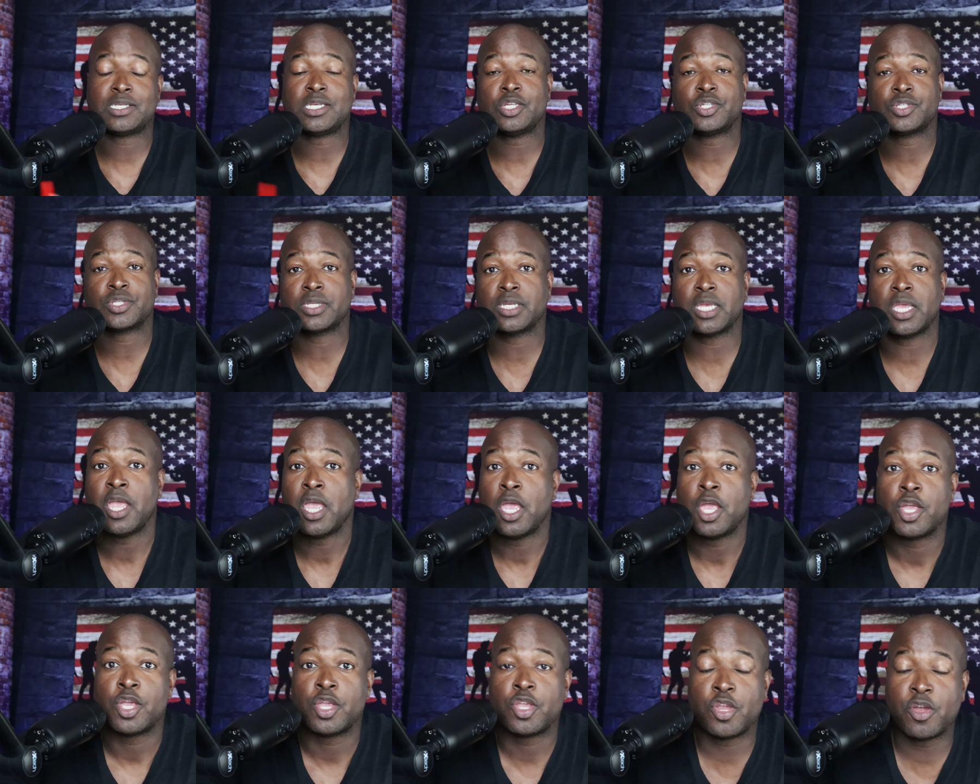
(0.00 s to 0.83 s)
essentially,
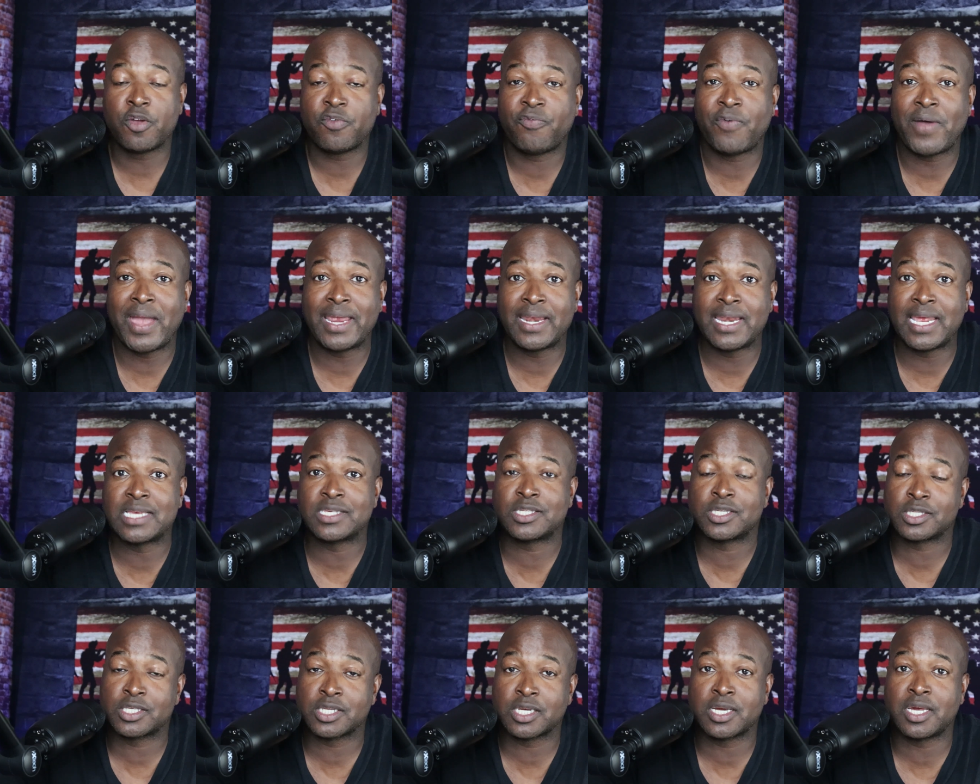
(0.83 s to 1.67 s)
your
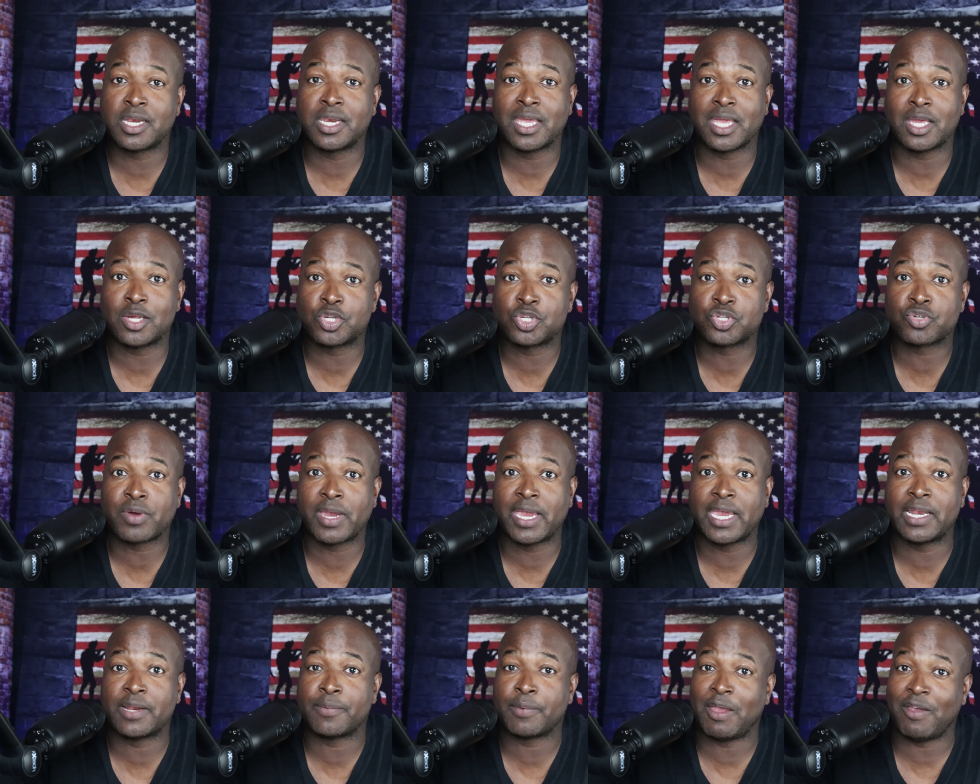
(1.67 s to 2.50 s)
finances are gonna get
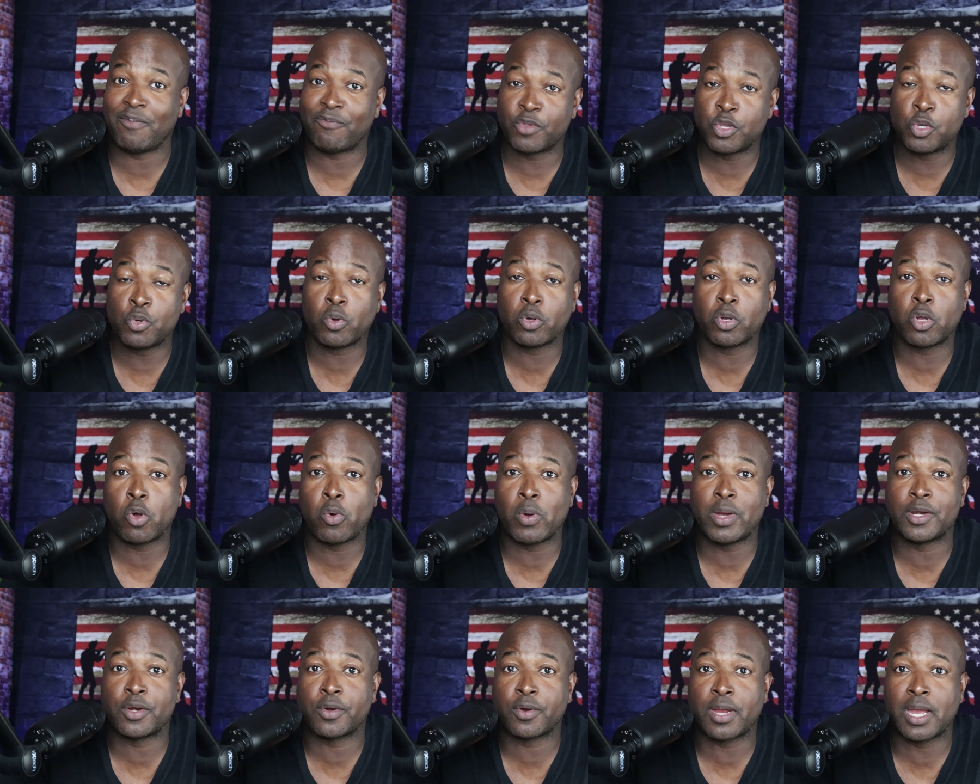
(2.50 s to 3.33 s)
strained if you
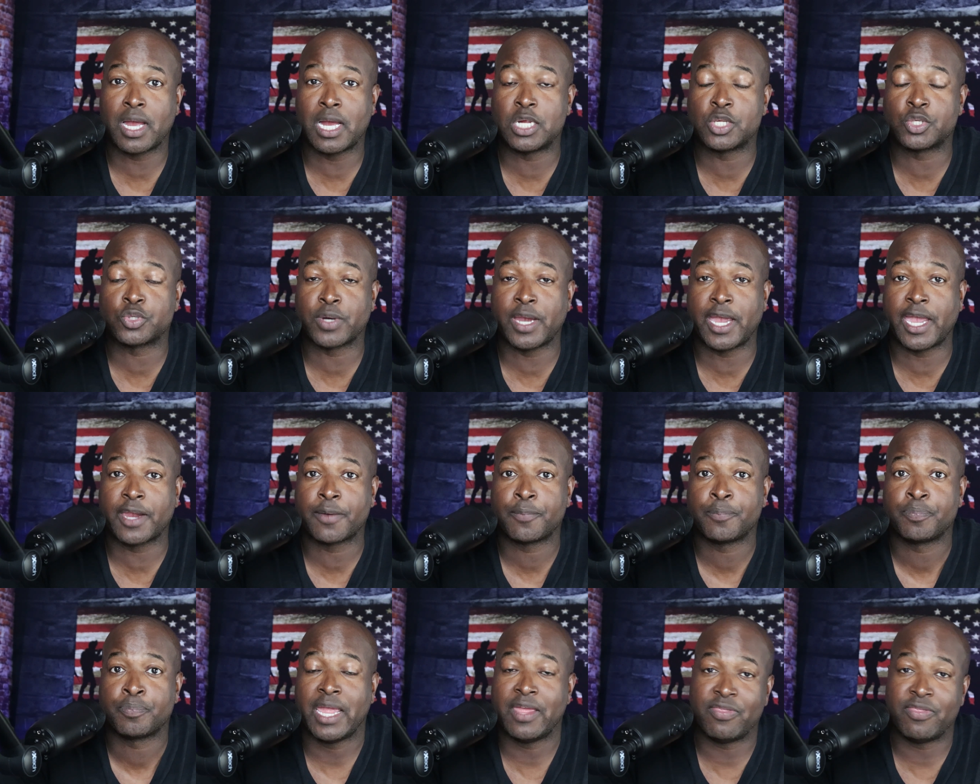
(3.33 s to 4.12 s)
go under contract